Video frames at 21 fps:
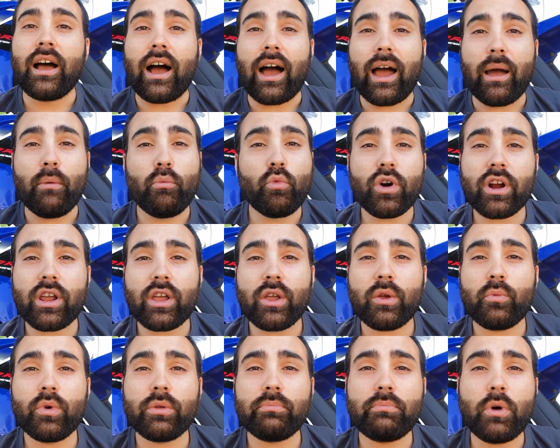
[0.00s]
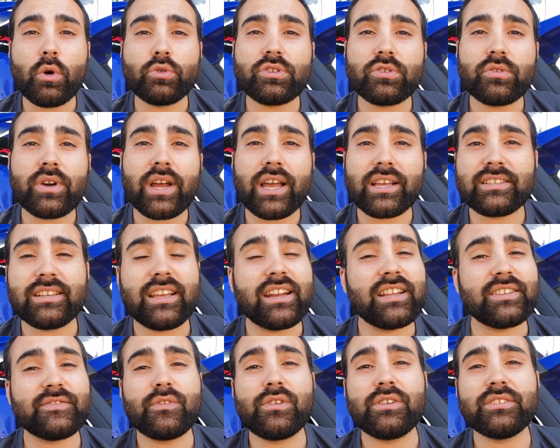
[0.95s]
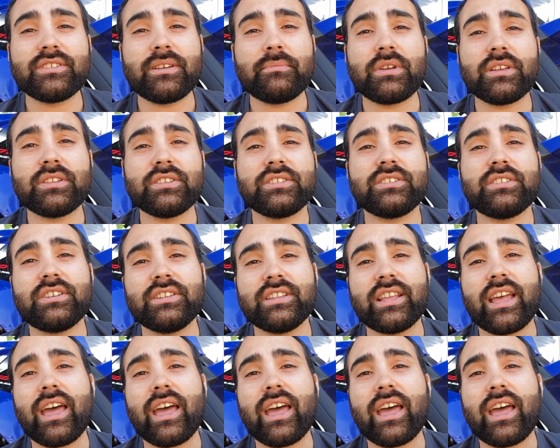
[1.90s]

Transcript: I'm working with Motorex, and as far as I'm concerned,